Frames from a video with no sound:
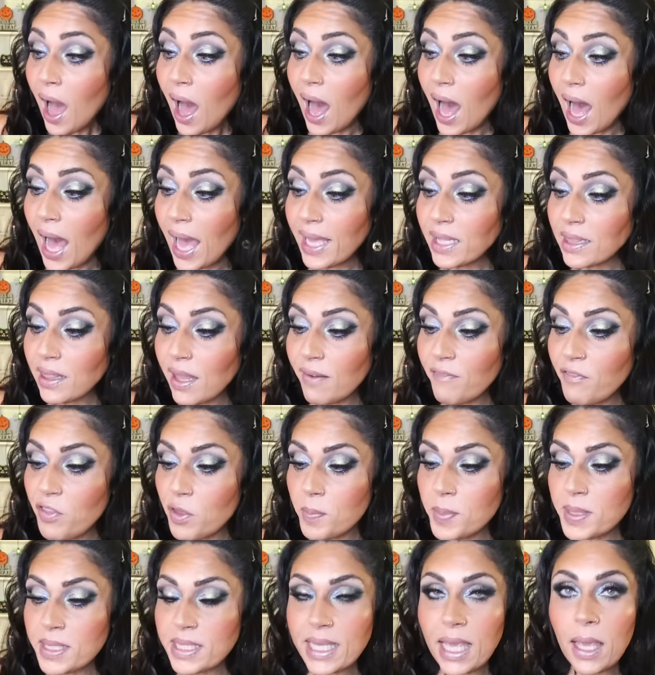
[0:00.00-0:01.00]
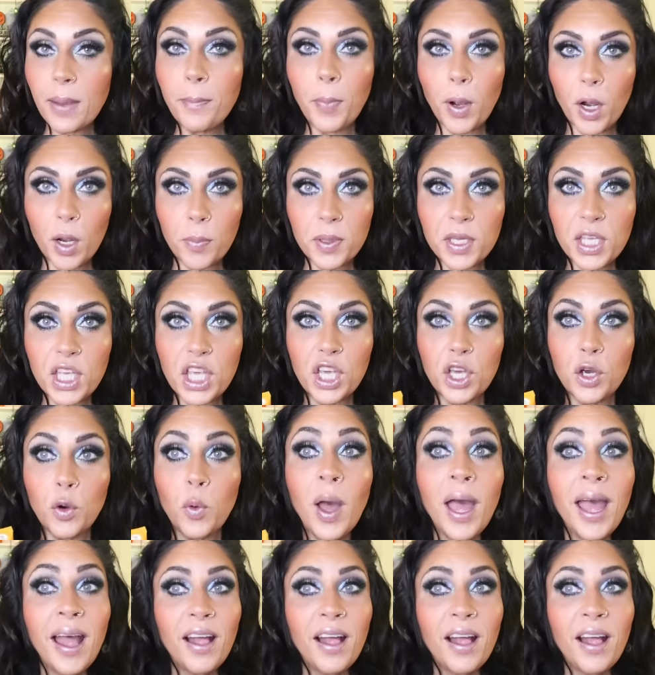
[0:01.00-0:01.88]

I love the mesquite barbecue.